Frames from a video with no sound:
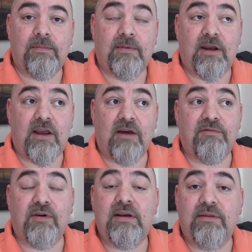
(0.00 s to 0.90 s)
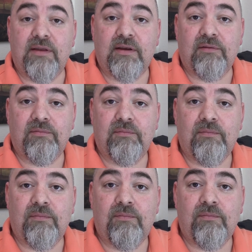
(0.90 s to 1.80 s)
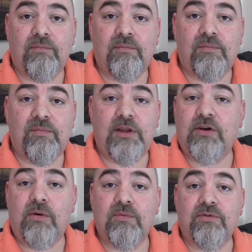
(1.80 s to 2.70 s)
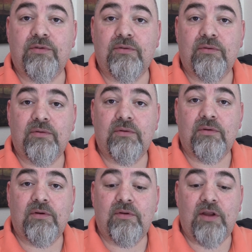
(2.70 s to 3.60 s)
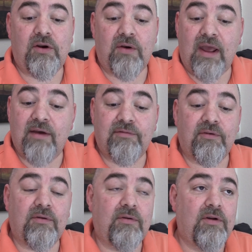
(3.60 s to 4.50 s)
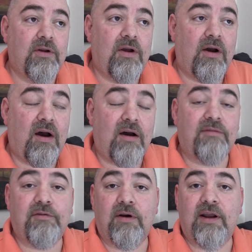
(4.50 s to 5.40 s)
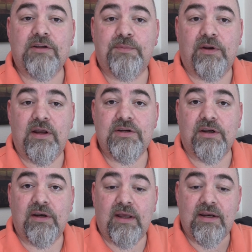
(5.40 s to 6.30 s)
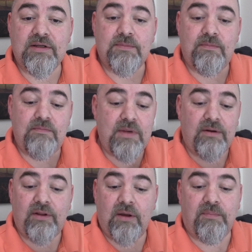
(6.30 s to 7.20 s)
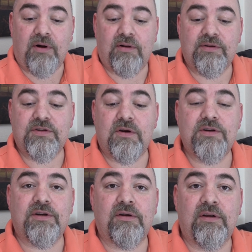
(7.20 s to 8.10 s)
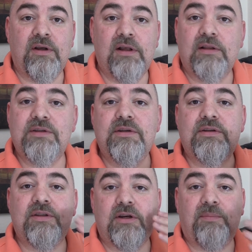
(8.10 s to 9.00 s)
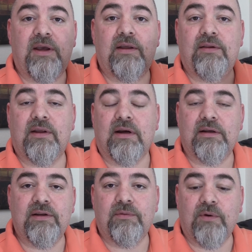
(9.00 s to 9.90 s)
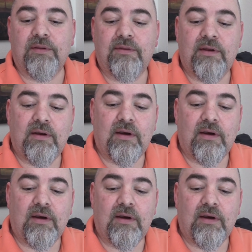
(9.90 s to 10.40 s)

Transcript: Can account for anything? They don't. They don't ever offer an explanation. It is merely a bald assertion. Listen to the debate that I did with